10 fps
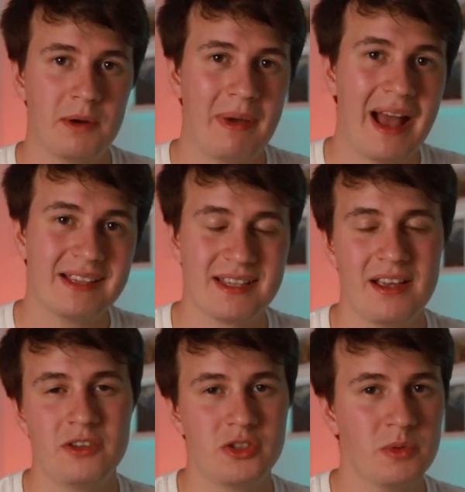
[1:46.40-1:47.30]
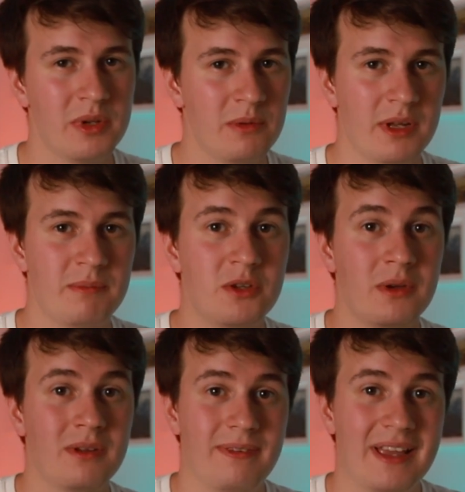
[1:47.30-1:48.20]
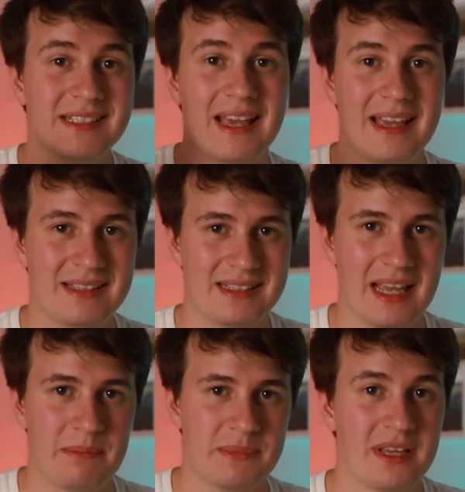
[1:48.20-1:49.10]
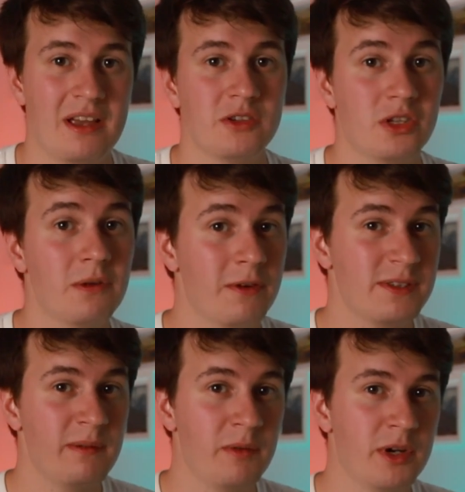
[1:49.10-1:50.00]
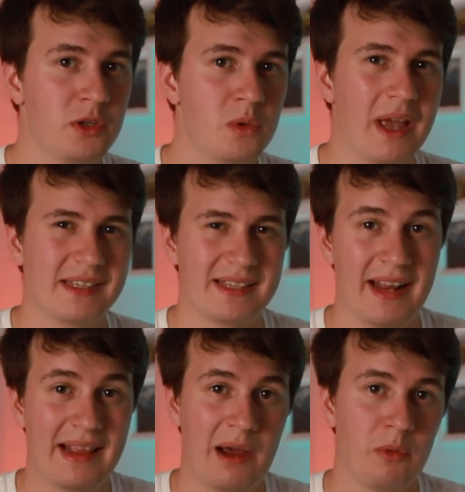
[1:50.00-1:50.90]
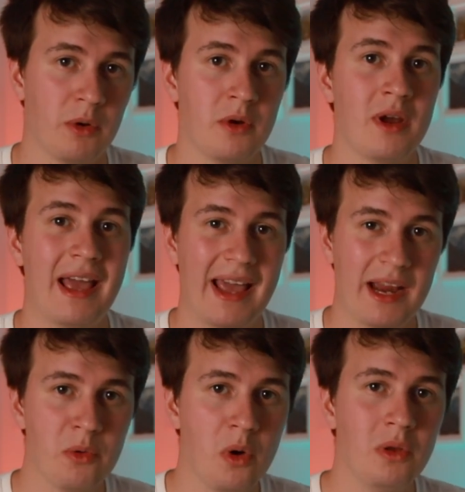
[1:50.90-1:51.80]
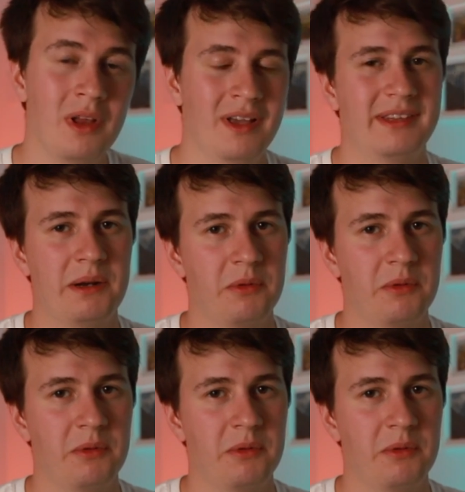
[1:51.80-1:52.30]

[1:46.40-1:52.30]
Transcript: pass. So you really want to be doing things in steps. So the first thing we're going to do is edit our A-roll, then